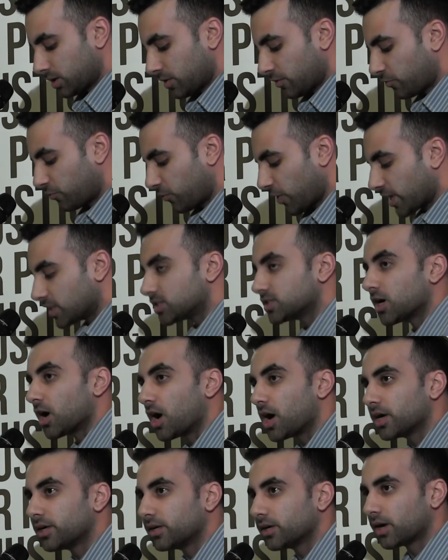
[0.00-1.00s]
Friends are
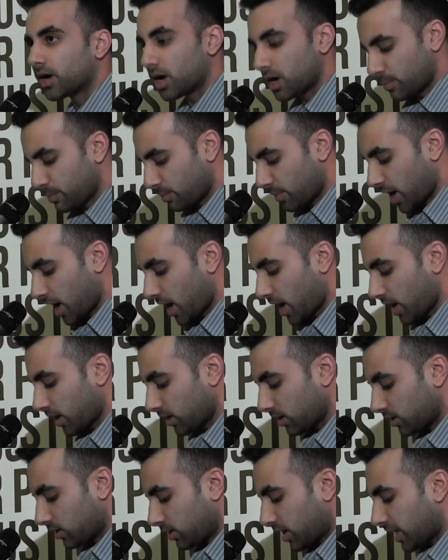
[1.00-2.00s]
hard to come
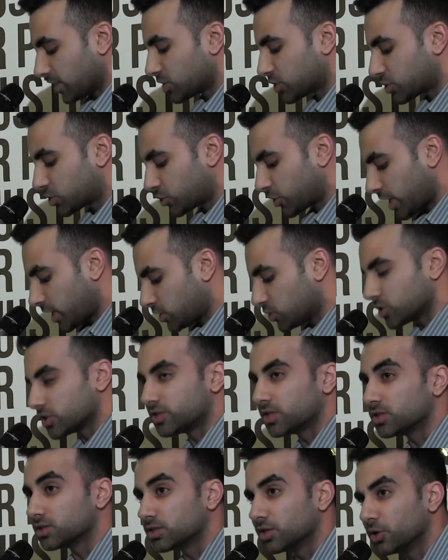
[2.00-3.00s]
by, and
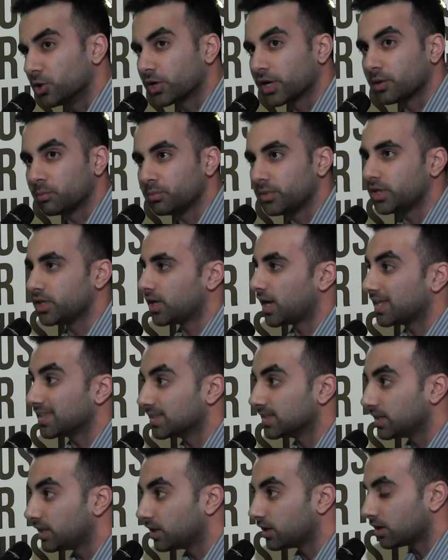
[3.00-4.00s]
strangers just look at me
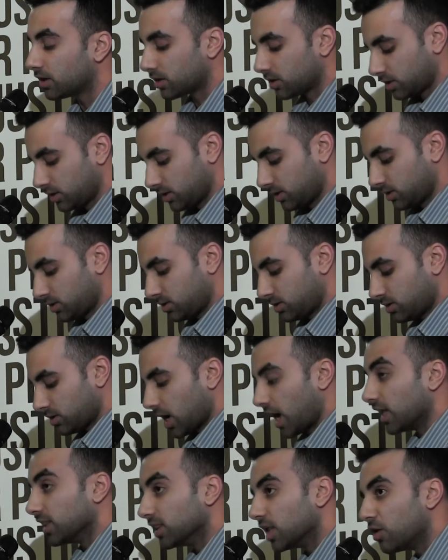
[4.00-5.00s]
and leer.
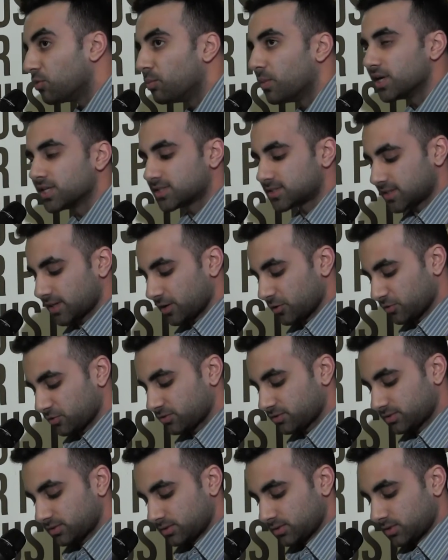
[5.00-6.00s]
I love myself.
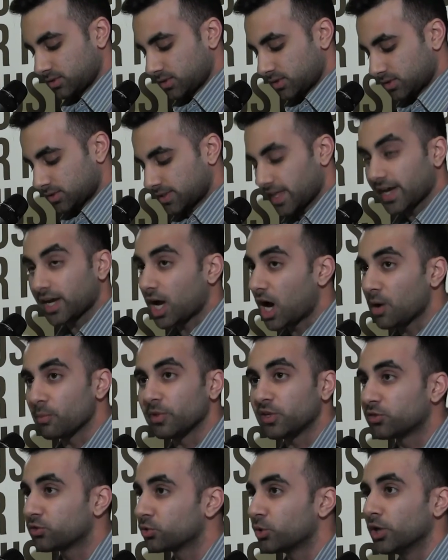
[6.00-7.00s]
That
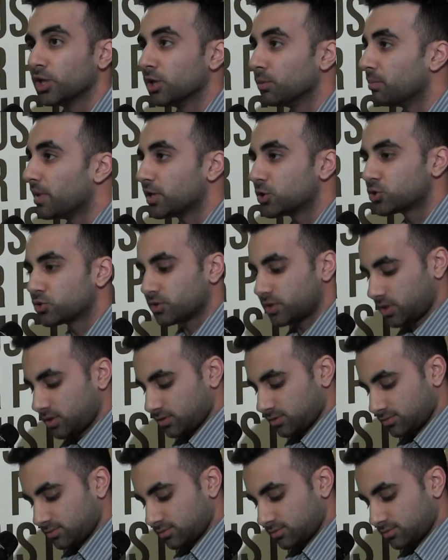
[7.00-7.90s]
got me through elementary.